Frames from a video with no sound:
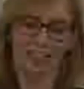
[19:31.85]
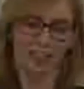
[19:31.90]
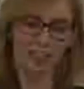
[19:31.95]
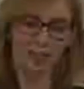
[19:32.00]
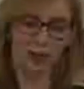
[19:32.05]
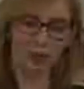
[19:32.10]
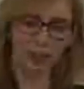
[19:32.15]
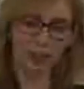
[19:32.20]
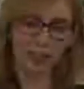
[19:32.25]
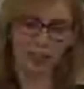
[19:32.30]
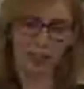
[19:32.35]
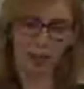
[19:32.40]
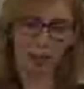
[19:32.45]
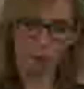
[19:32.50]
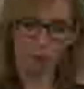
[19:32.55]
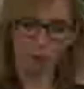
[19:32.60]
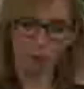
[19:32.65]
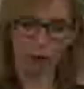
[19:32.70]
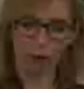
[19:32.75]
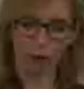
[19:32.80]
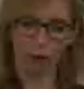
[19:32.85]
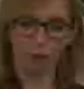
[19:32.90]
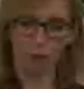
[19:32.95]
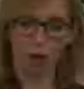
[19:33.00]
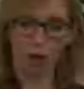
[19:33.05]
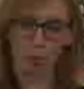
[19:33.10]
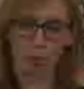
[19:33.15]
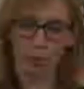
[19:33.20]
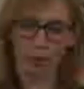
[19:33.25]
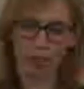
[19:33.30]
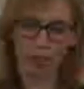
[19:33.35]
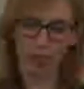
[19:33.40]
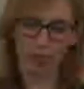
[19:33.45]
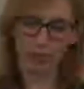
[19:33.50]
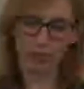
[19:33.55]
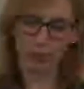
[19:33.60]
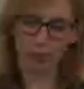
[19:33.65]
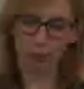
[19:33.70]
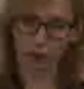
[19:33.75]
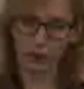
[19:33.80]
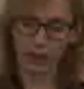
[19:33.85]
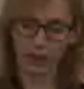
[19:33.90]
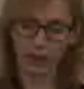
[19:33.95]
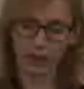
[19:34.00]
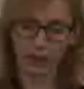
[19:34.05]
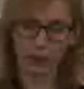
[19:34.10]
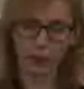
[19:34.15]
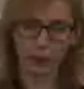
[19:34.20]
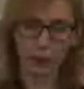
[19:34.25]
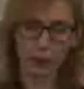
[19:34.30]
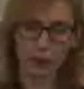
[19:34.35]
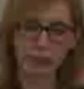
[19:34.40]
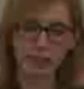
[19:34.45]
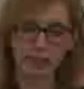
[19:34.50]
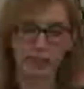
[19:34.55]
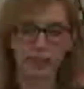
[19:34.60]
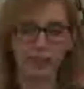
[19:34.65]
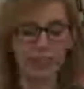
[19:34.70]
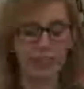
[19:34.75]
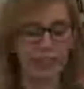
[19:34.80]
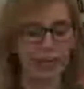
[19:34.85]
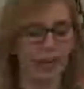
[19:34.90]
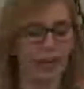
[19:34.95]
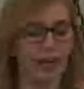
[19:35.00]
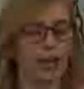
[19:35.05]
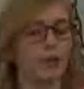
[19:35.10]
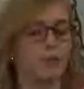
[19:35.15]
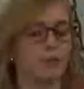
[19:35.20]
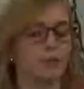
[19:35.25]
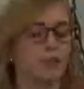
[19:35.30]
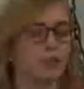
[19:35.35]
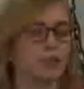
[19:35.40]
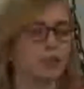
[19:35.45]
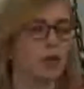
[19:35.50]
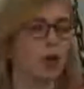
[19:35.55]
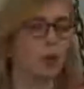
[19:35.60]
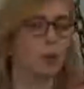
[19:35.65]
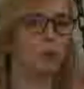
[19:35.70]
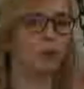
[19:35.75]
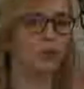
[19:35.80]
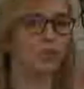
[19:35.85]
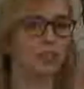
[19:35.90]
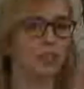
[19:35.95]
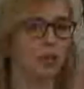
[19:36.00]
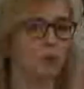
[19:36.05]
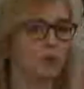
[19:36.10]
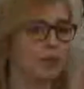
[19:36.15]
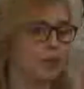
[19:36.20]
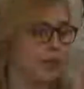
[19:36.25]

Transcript: So in step 4, operations planning using EA, there's a couple of steps